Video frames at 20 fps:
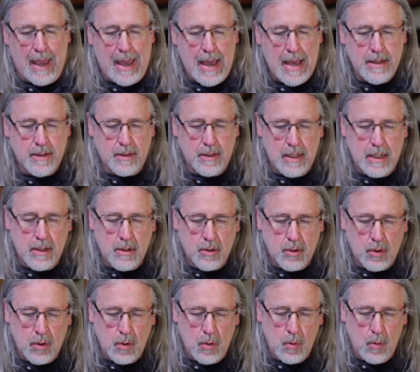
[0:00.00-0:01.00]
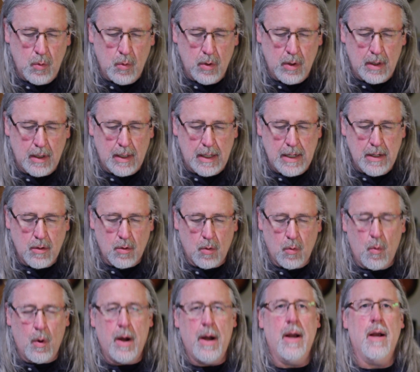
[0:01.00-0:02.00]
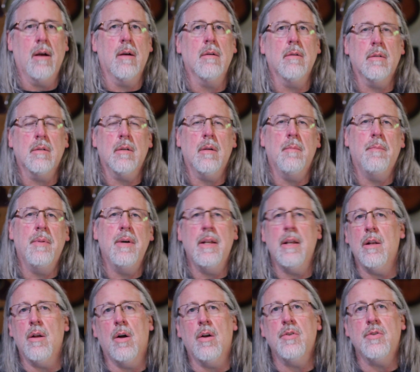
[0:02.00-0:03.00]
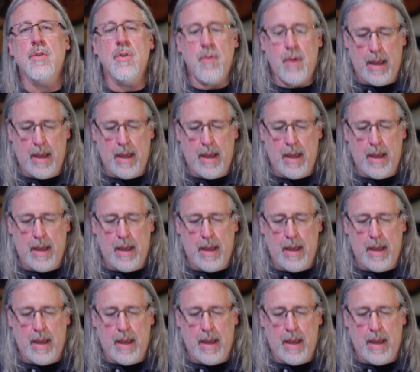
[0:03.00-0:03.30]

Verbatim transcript: has these two inner wires, but it also